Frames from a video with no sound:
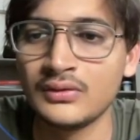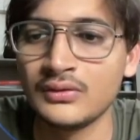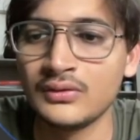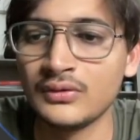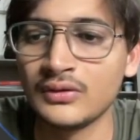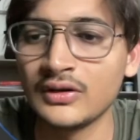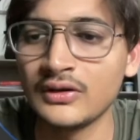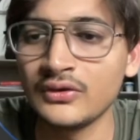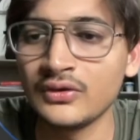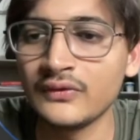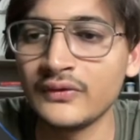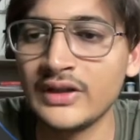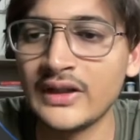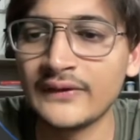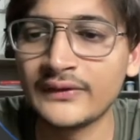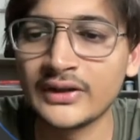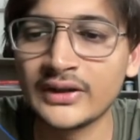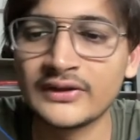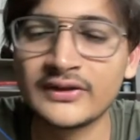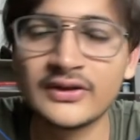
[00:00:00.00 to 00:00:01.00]
Okay, so we have
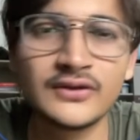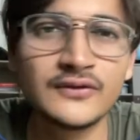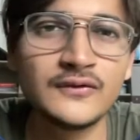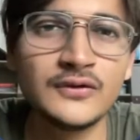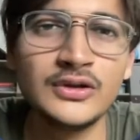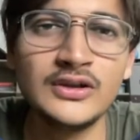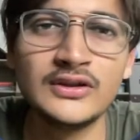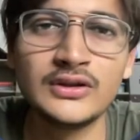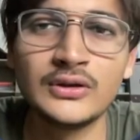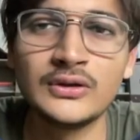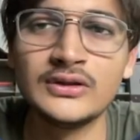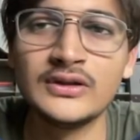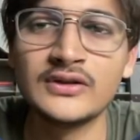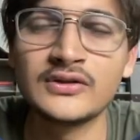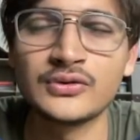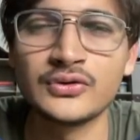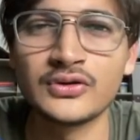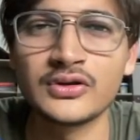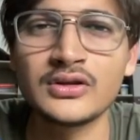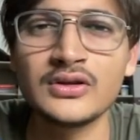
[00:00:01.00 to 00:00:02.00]
successfully solved this
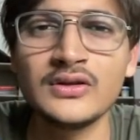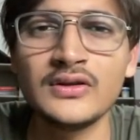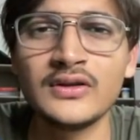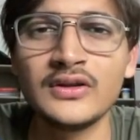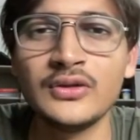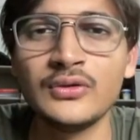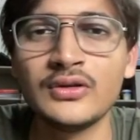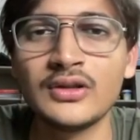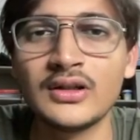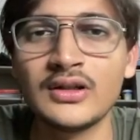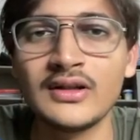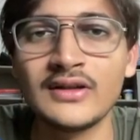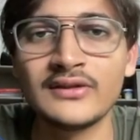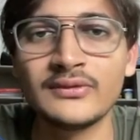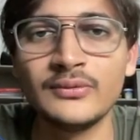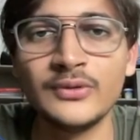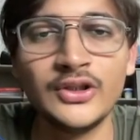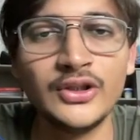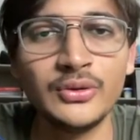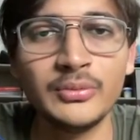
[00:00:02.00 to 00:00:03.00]
question. See you in the next
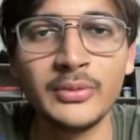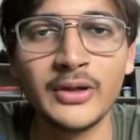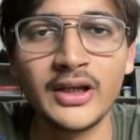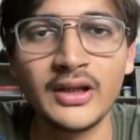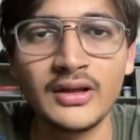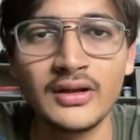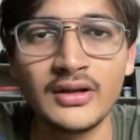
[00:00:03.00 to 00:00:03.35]
video. Bye.